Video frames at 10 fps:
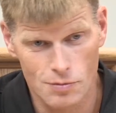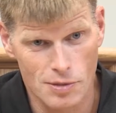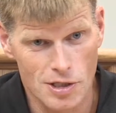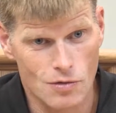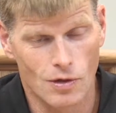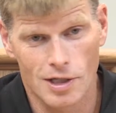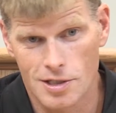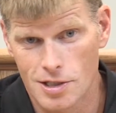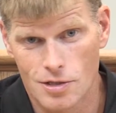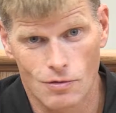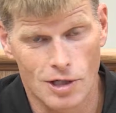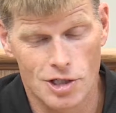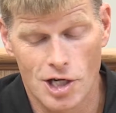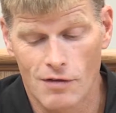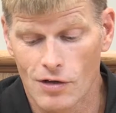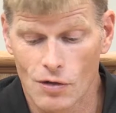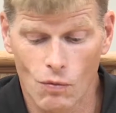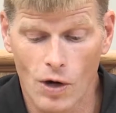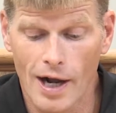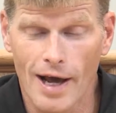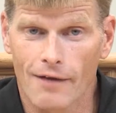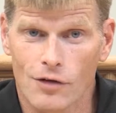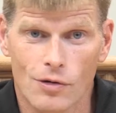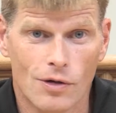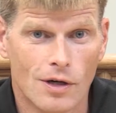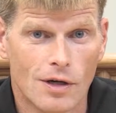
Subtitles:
B squad, C squad, JV, what have you.